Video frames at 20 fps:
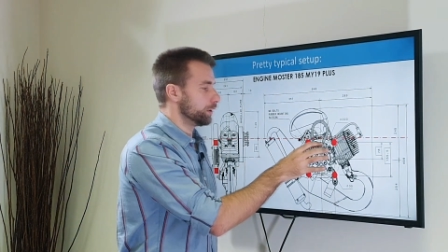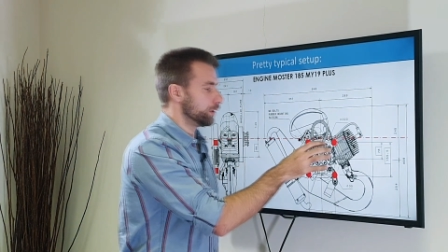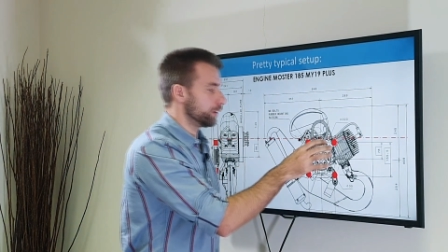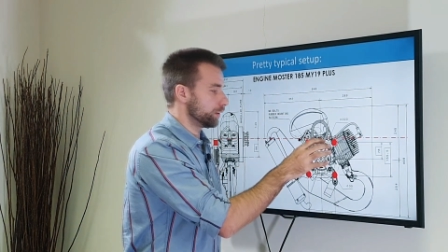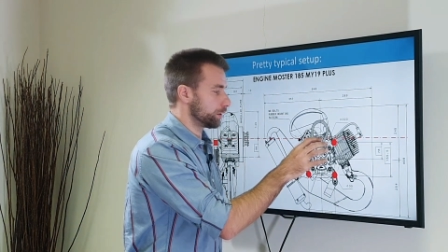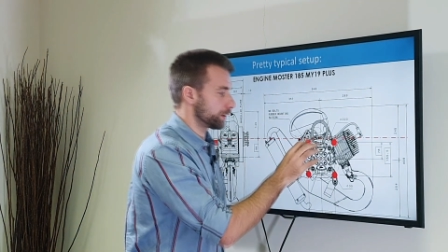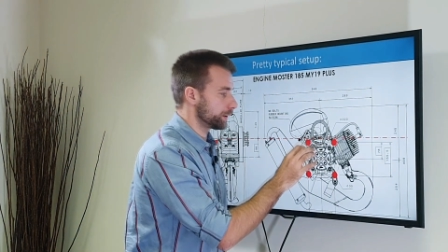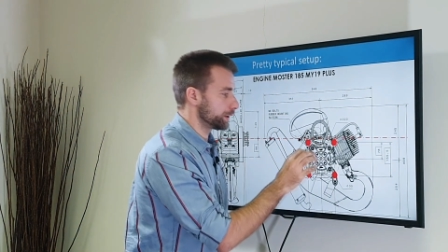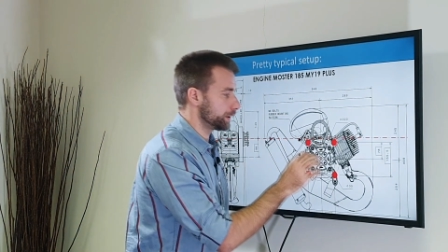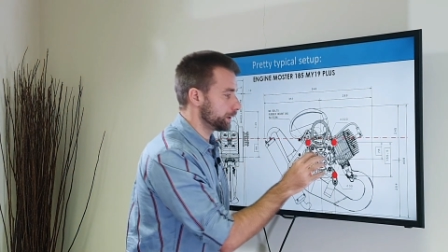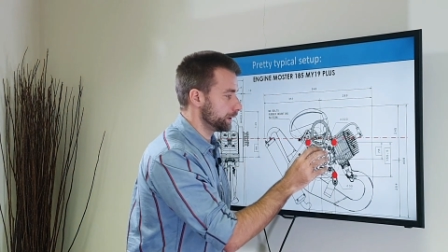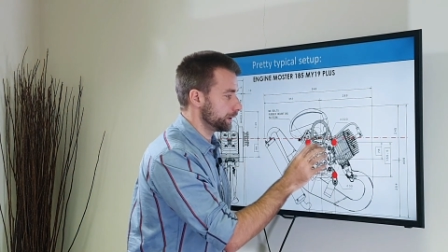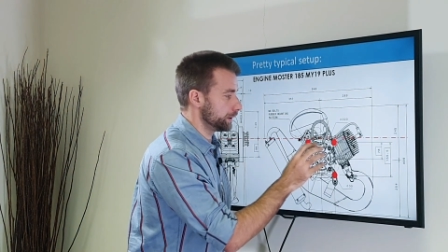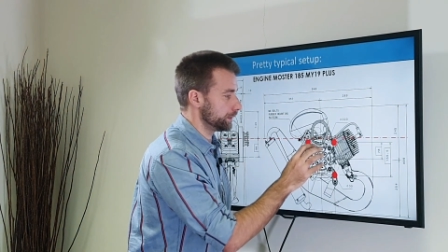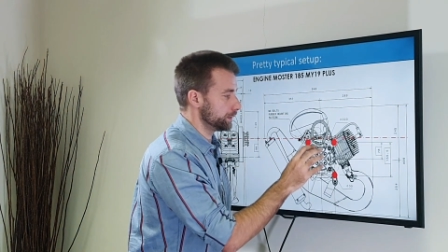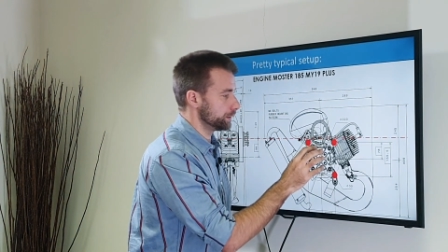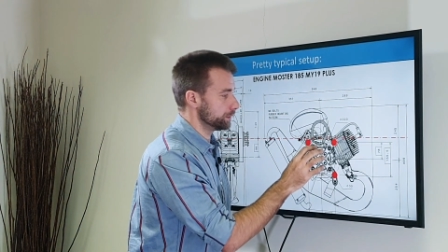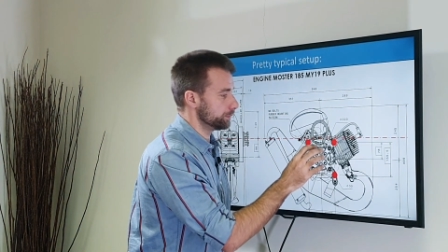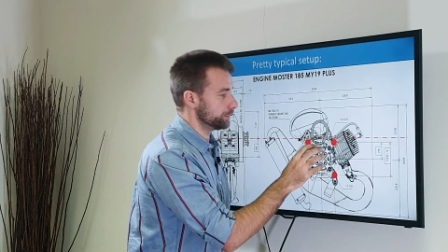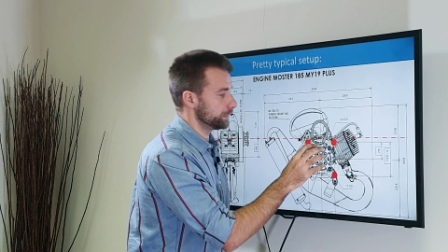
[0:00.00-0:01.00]
are here
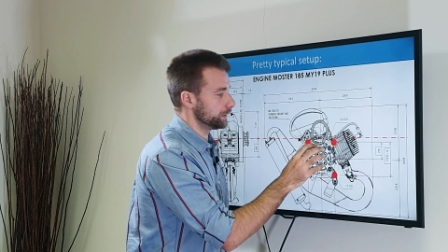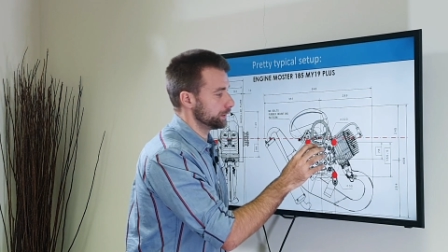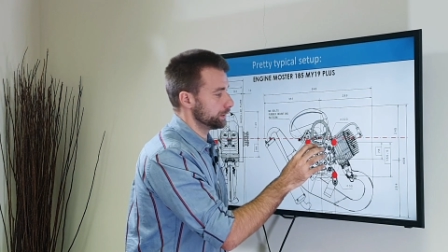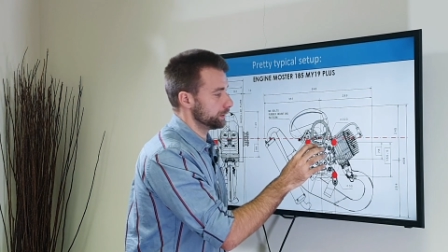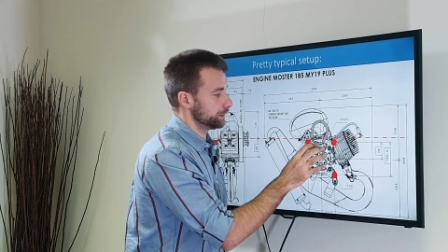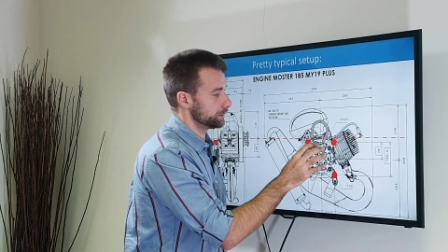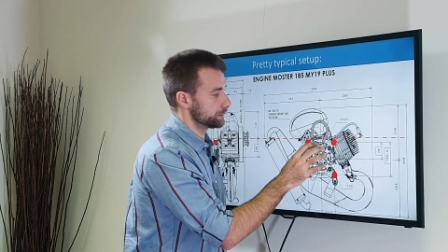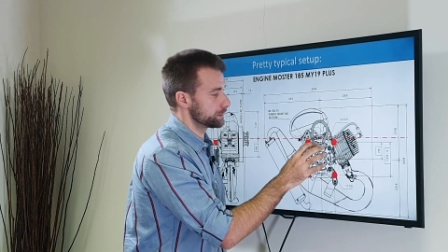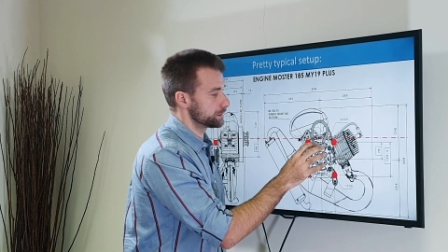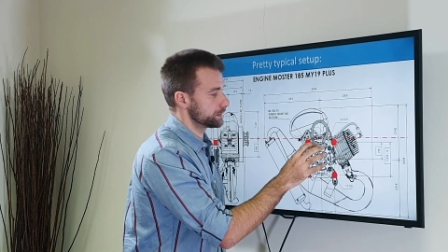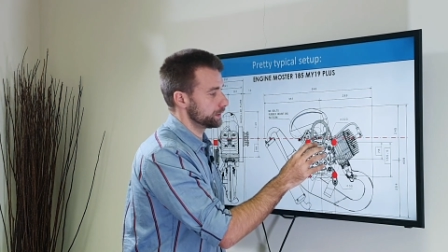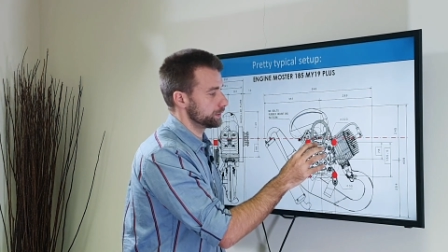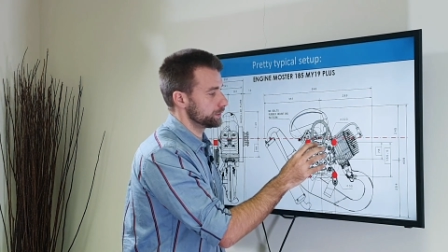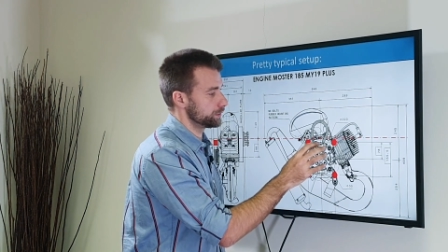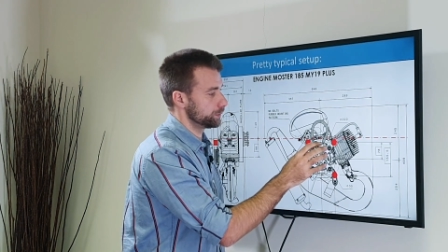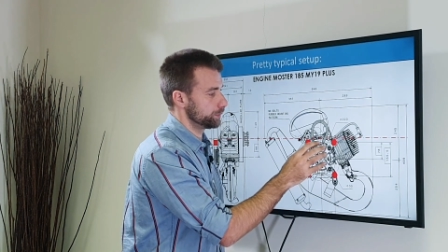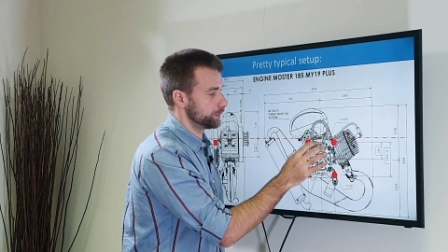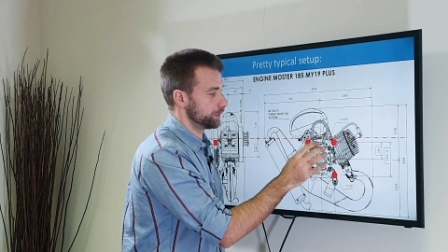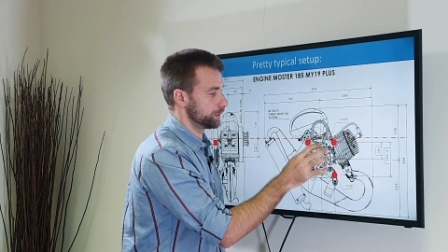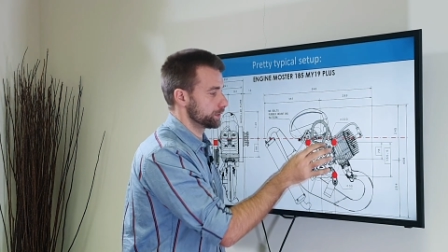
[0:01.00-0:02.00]
in the, in the center
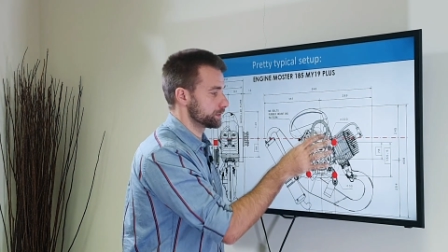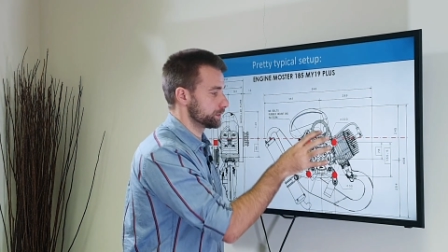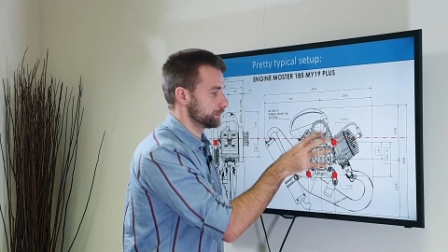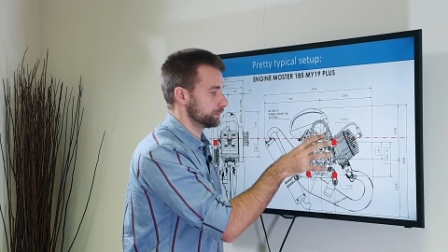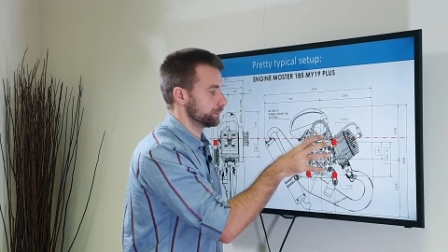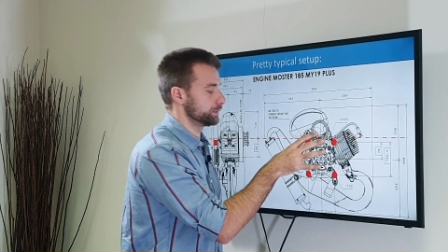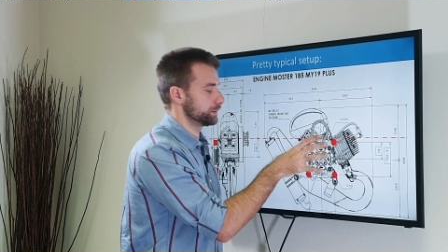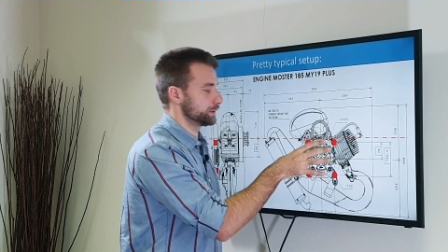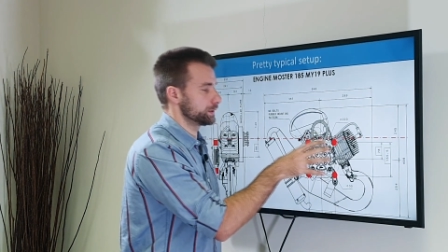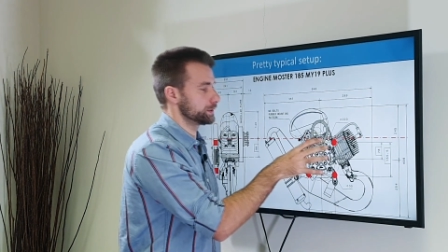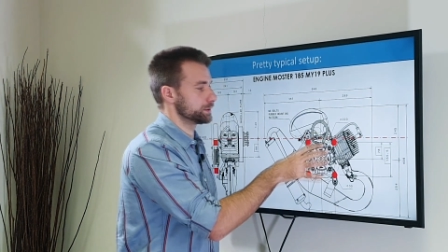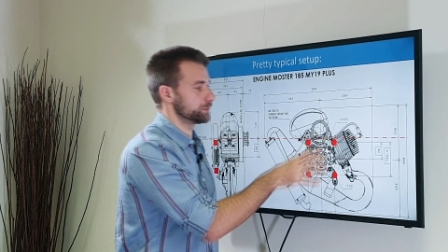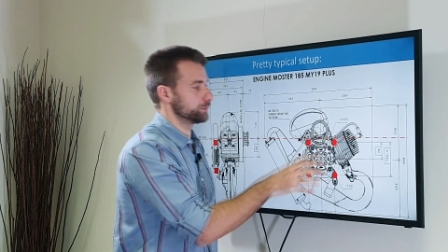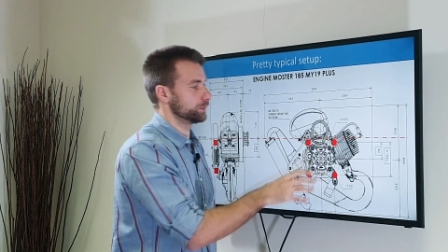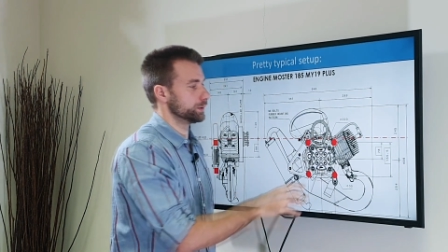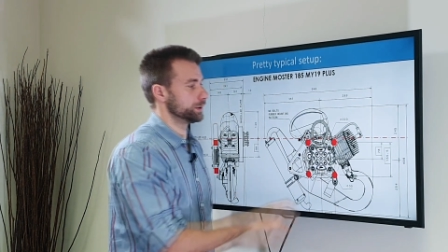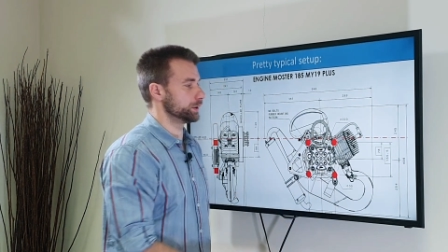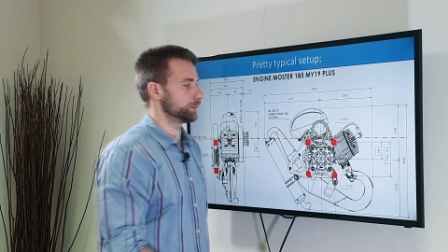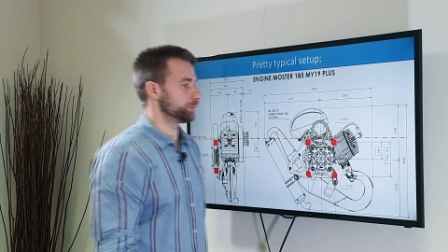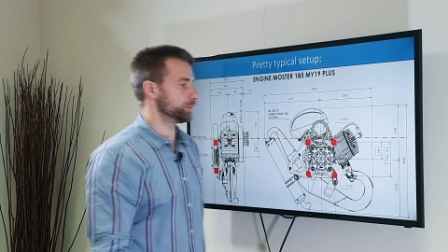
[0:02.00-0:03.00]
part, so this is
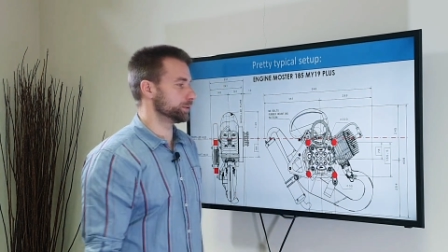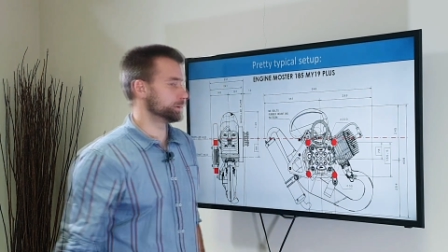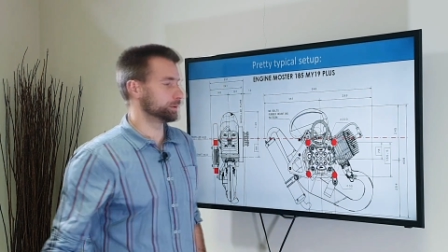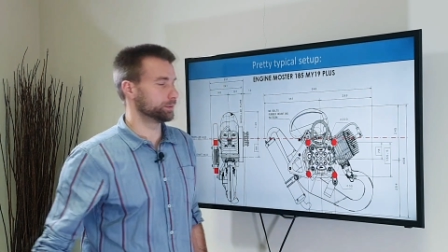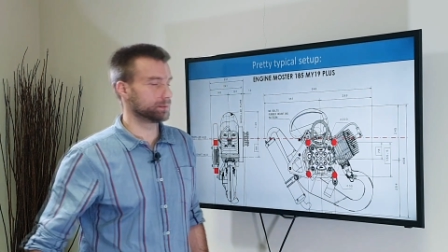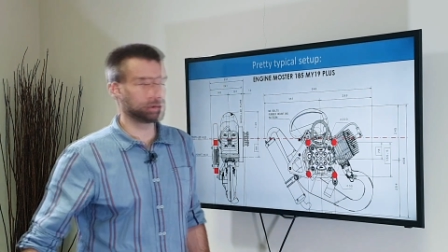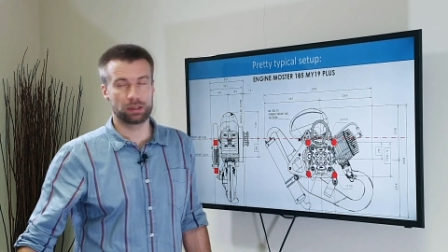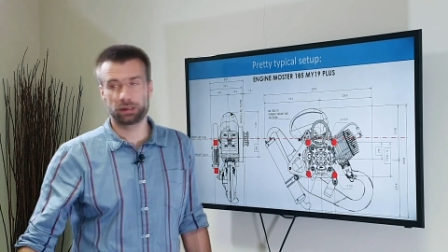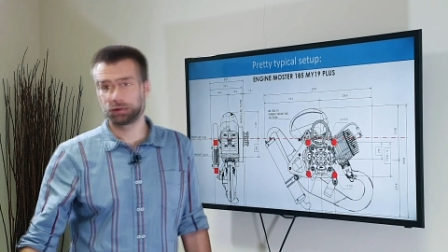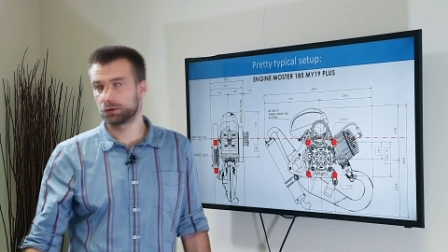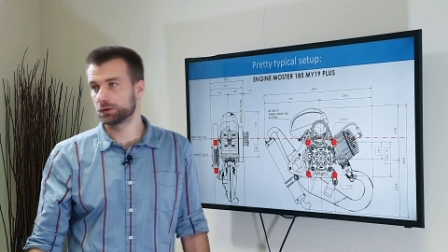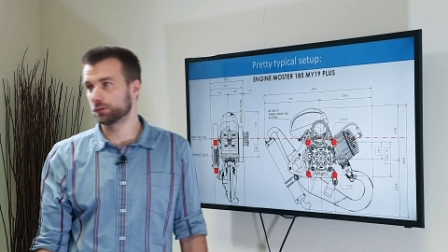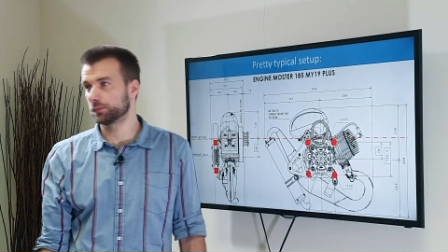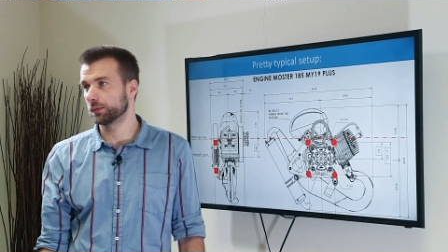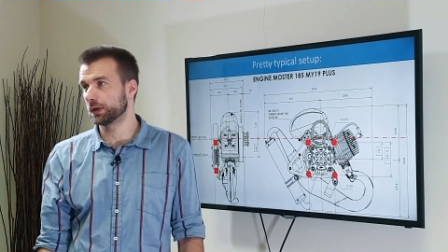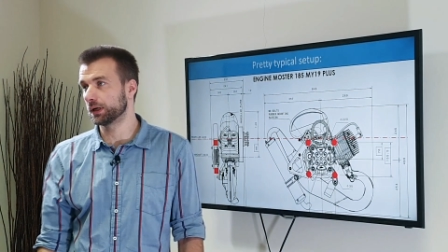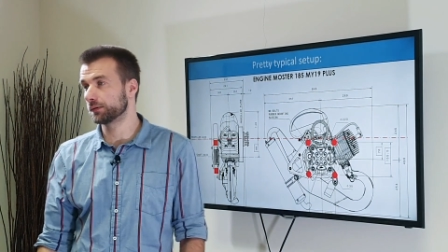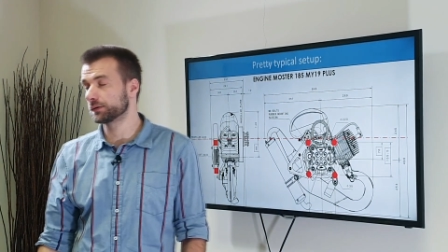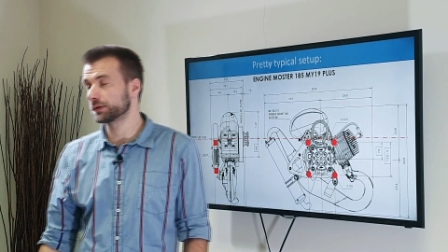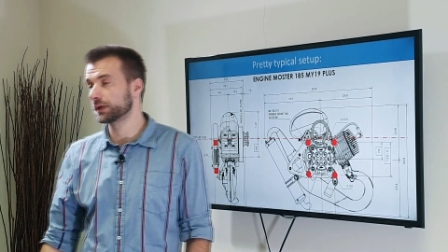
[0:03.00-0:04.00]
where they put the engine
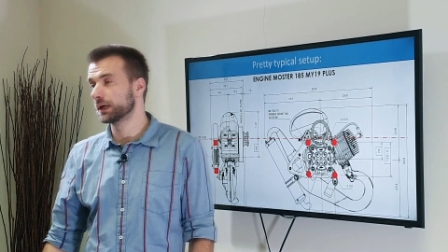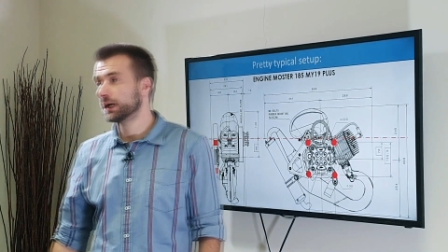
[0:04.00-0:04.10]
mounts.